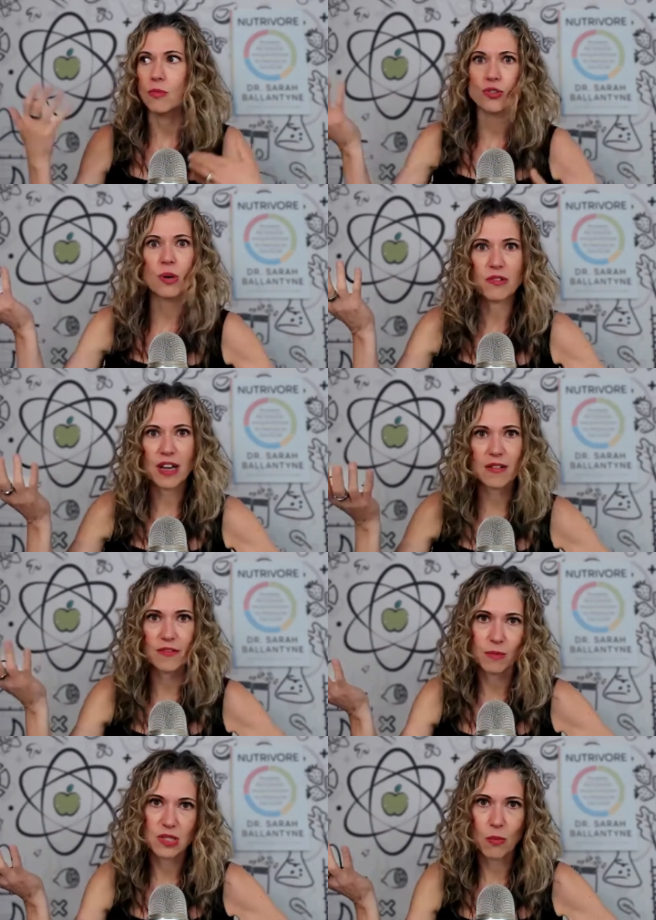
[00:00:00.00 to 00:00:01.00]
tryptophan
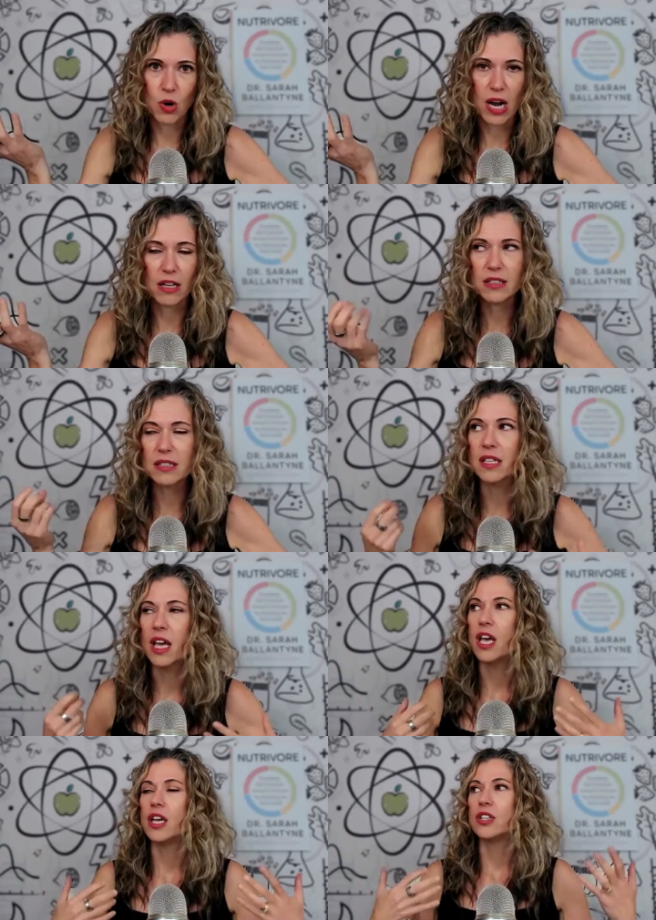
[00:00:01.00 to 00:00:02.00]
from somewhere else.
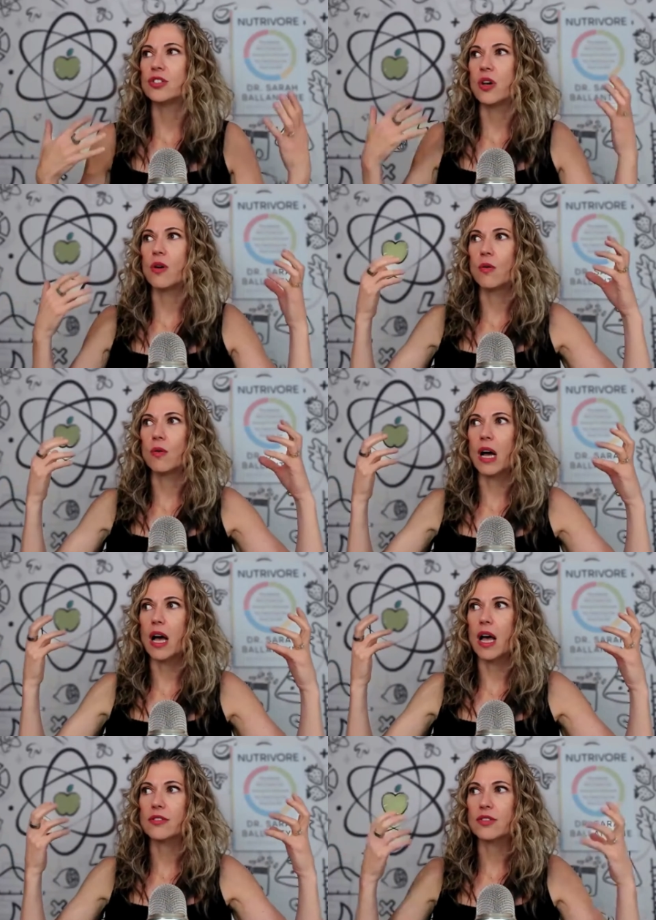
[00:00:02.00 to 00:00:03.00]
Okay.
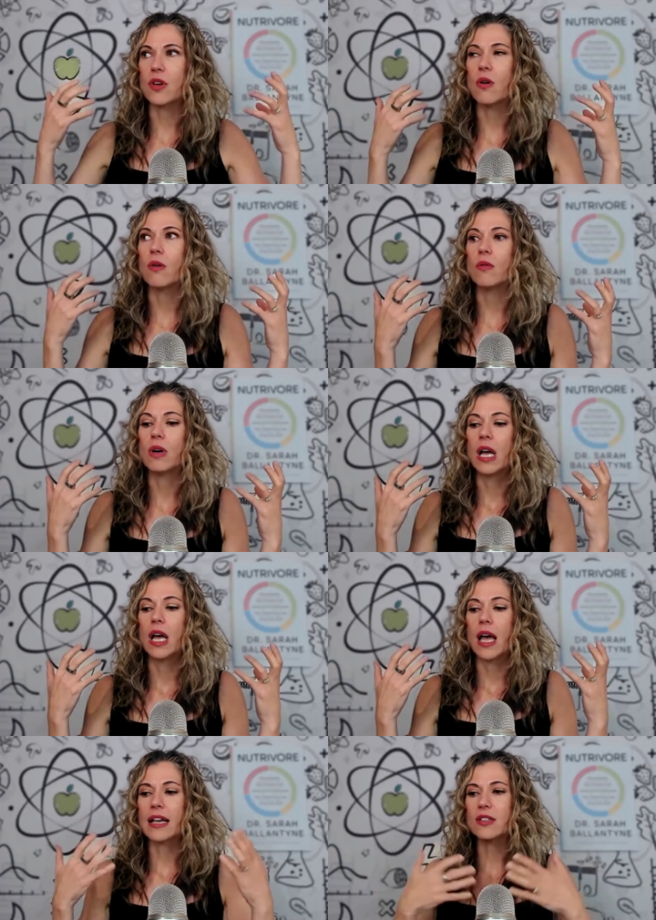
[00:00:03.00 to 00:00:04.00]
So, so
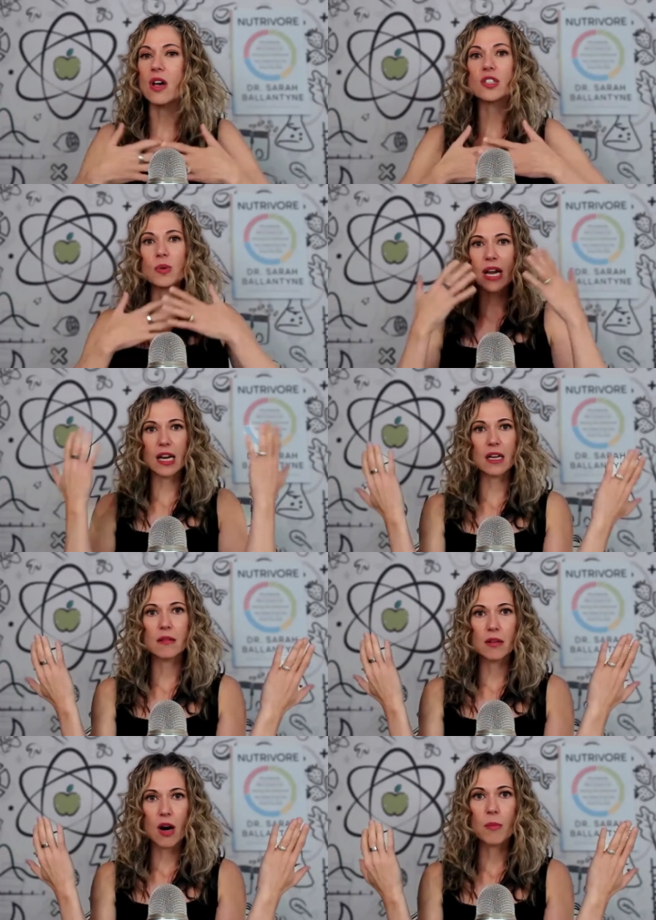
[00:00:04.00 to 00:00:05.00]
as long as we're
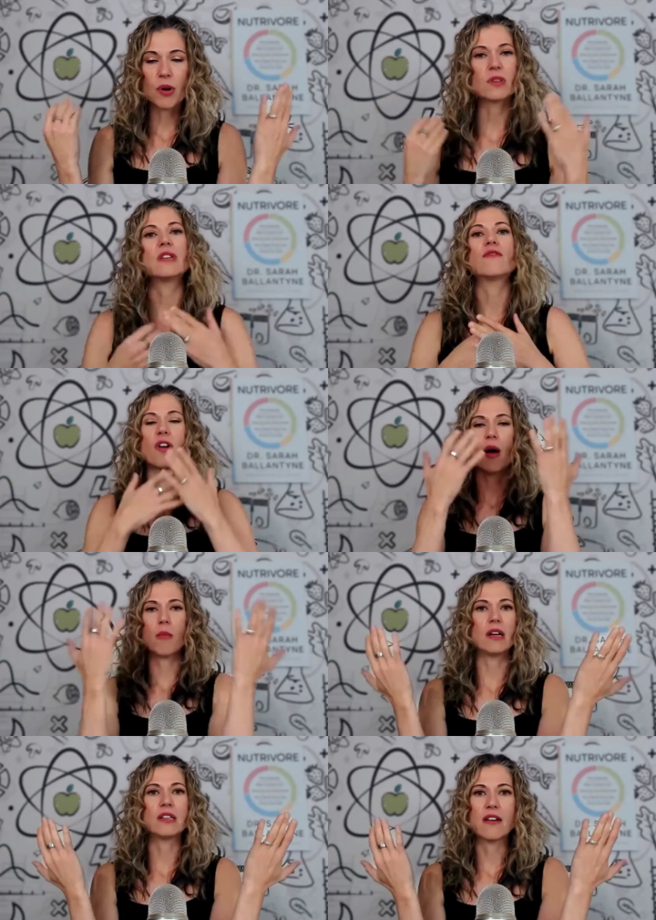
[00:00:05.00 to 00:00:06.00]
getting our protein
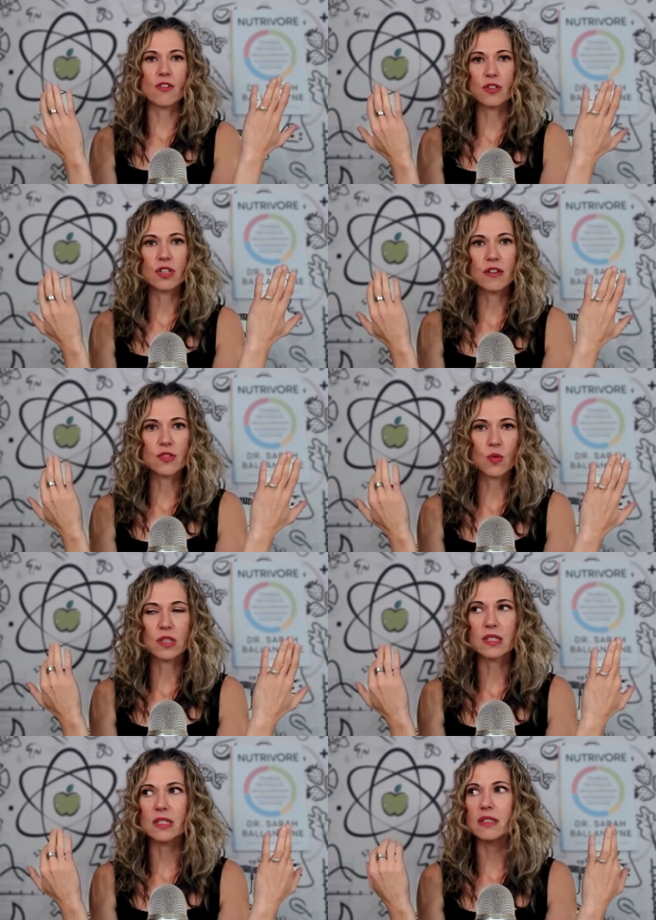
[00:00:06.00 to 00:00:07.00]
from a diversity of
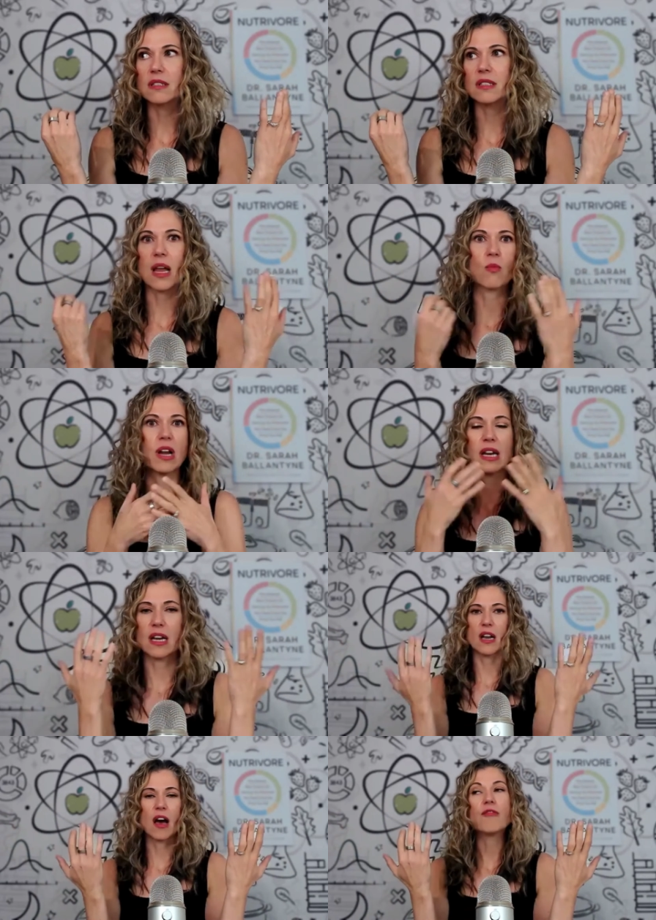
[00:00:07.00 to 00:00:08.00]
sources and we're getting
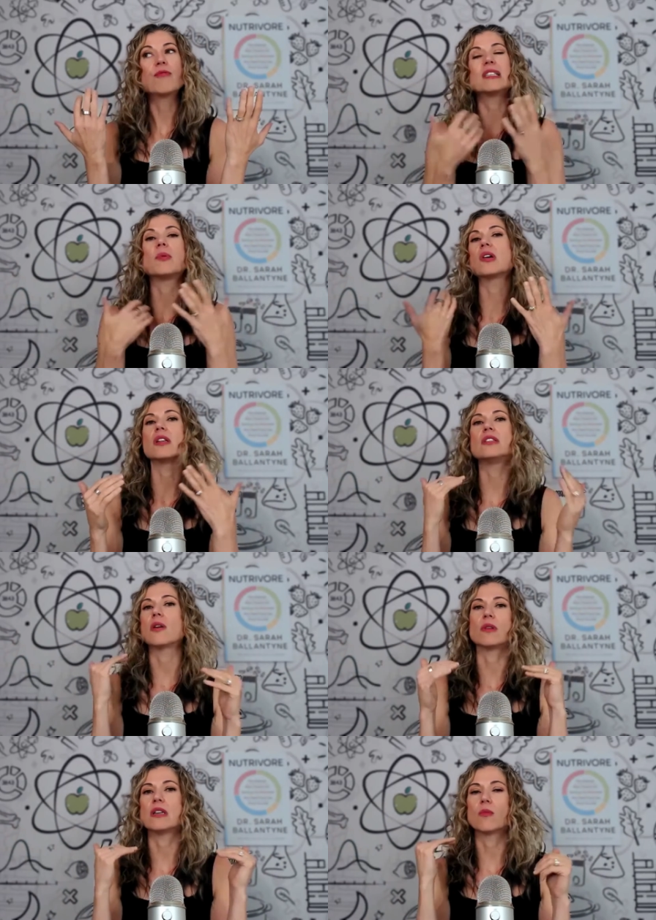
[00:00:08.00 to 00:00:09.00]
enough, we typically
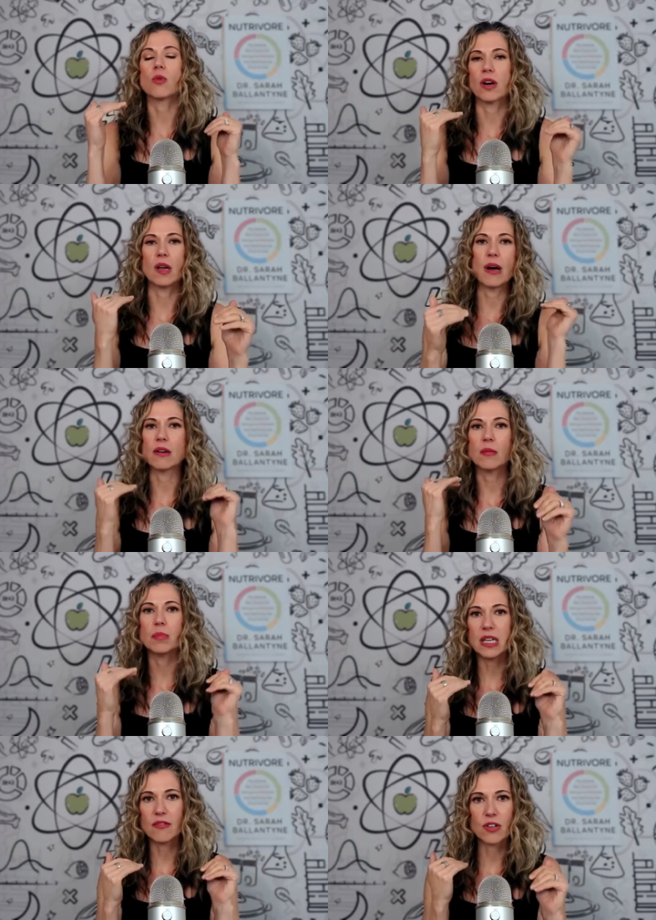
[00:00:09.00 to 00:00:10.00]
don't need to worry about
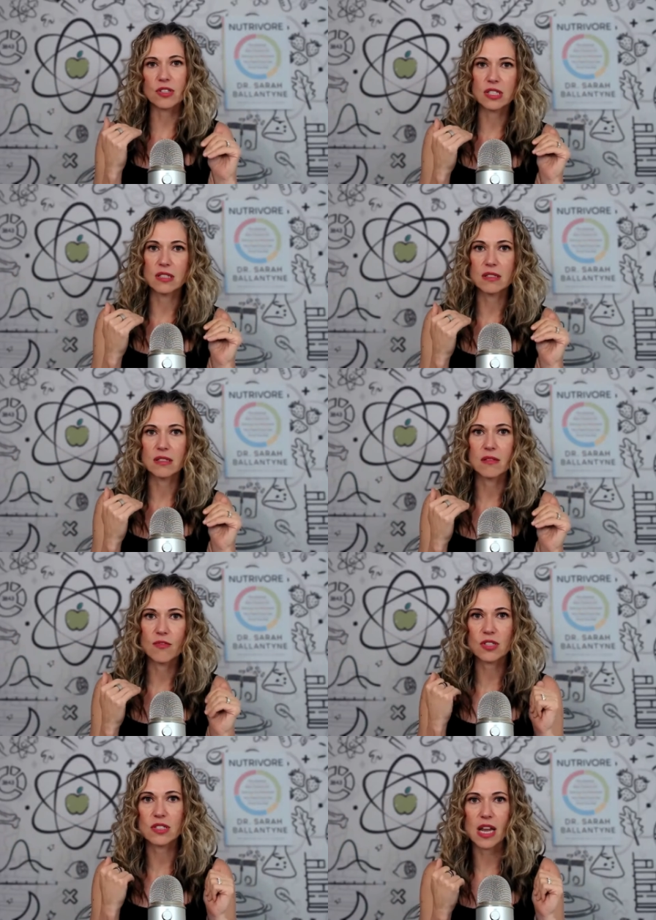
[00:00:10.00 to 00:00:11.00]
complete versus
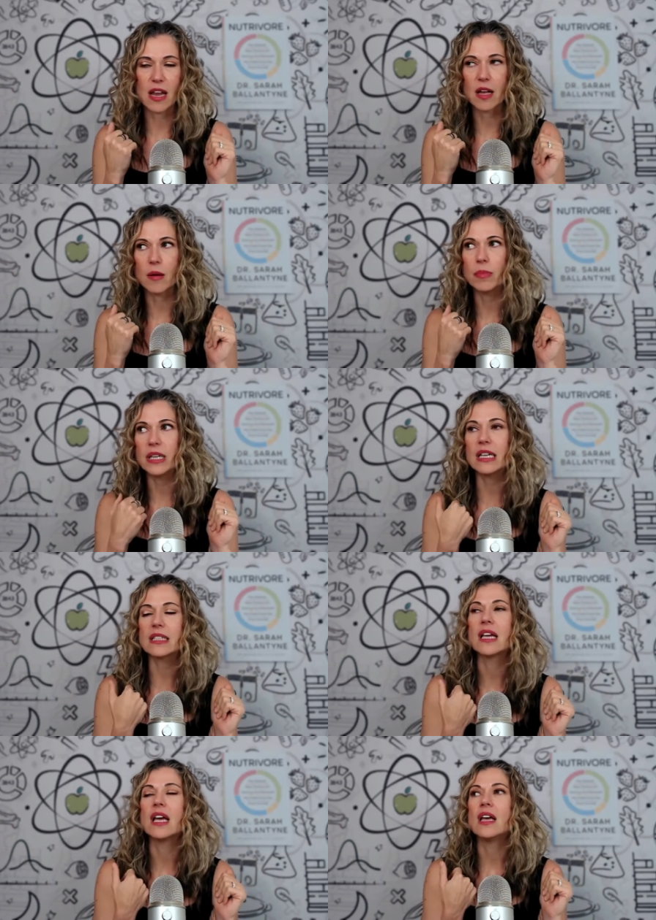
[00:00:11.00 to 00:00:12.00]
versus incomplete